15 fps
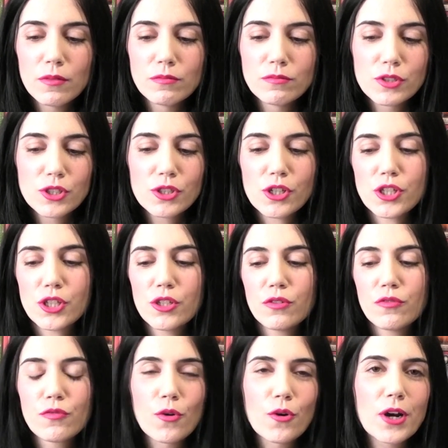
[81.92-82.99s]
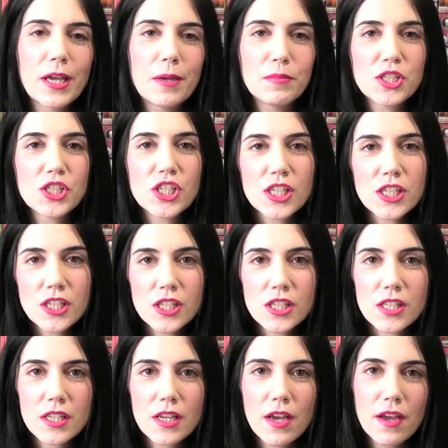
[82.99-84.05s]
searching for
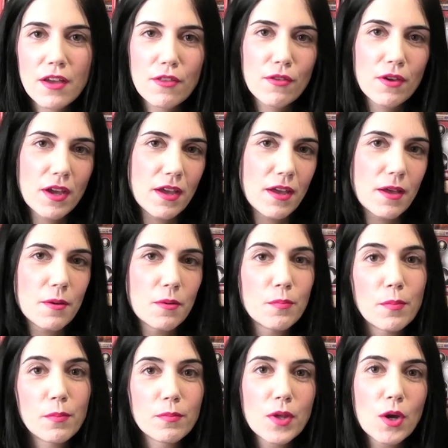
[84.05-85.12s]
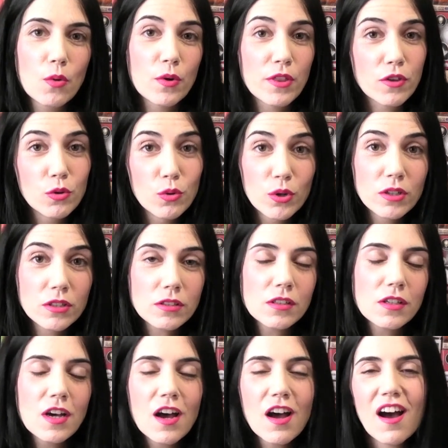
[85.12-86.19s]
images with Google,